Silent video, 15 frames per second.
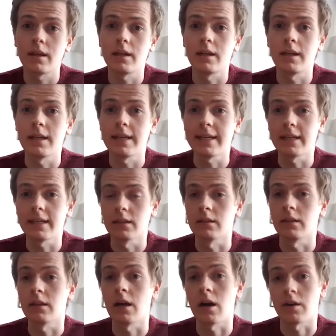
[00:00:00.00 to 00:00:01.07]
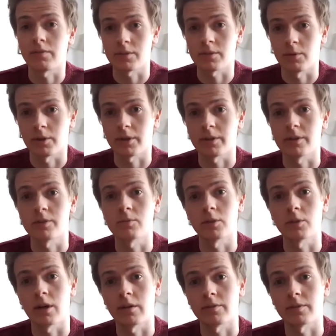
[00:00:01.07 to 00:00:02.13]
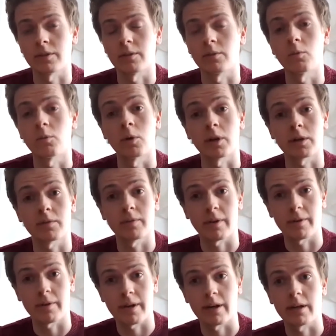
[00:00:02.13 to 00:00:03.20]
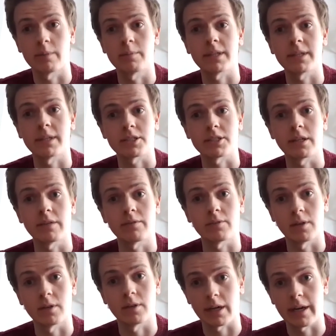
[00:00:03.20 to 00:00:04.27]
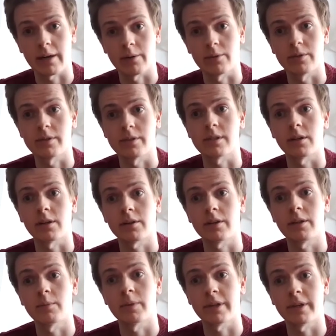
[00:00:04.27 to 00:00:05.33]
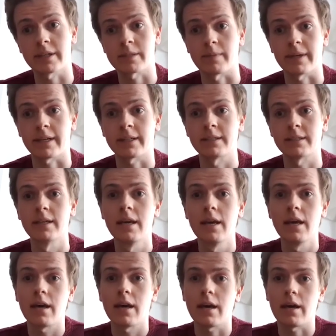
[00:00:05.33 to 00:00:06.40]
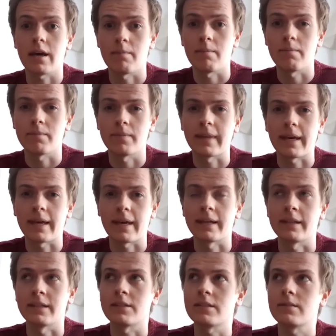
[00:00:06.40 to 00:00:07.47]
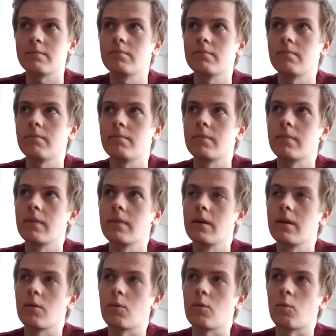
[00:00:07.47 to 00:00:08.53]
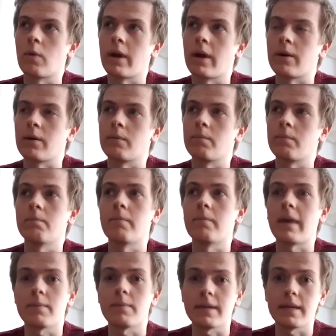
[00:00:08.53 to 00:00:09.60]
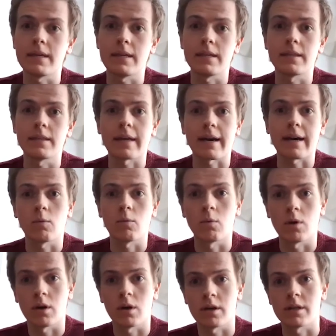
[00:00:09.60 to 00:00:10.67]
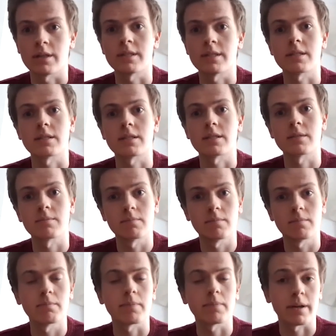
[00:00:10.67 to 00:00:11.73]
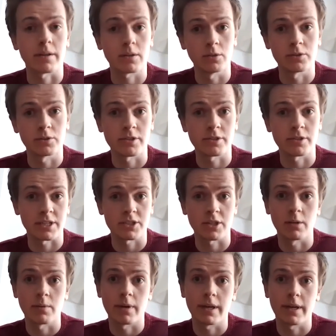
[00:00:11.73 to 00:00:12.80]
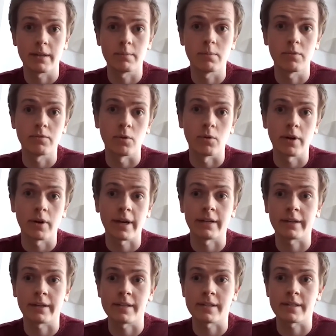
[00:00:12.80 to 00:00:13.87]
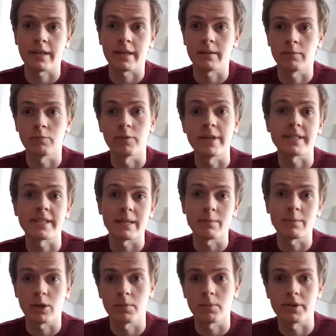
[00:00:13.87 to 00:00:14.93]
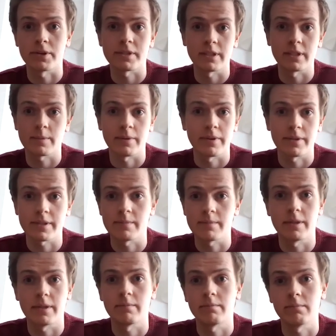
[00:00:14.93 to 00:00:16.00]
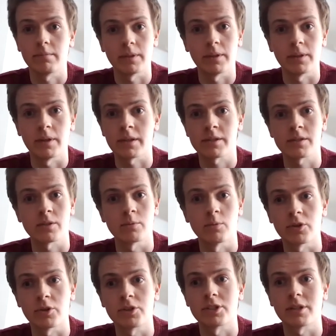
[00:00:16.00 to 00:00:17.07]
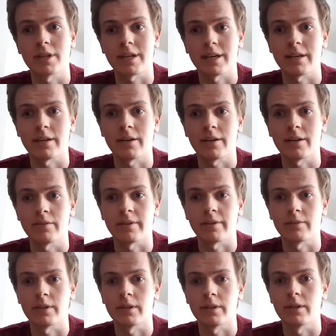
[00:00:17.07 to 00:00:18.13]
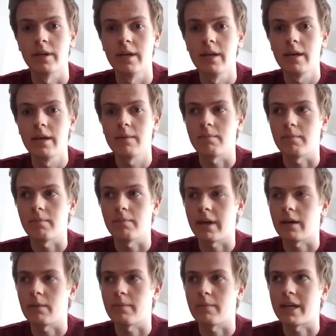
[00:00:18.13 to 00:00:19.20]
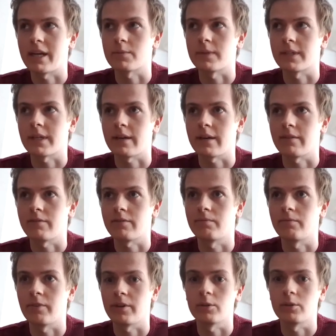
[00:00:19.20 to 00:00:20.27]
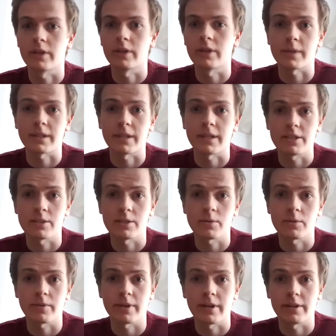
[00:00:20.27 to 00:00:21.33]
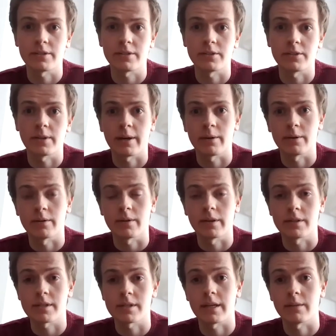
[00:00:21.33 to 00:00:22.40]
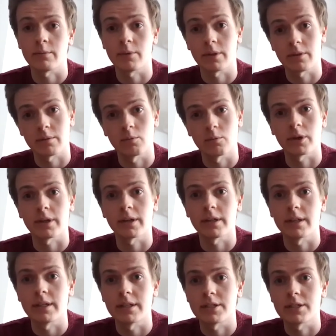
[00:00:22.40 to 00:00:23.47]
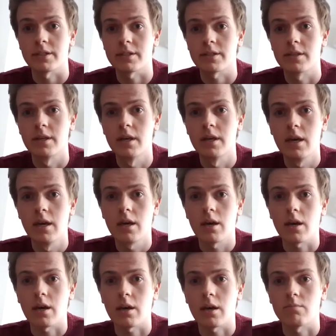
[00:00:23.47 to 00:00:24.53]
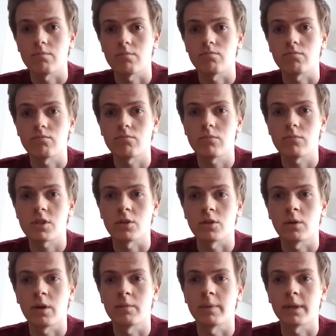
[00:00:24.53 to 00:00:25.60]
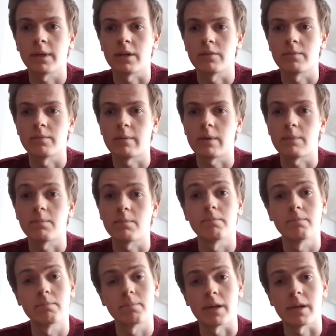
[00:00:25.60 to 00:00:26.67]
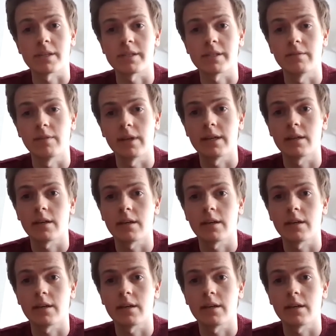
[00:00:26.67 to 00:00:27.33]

Lidl office workers would often work very hard, potentially for long hours, longer than you might expect. And where maybe that was part of the culture slash tolerated beforehand, I can say that recently my own personal experience has been not so much. I found that management have very good expectations with regard to hours and with working conditions. Mm-hmm. So I've been kind of maybe positively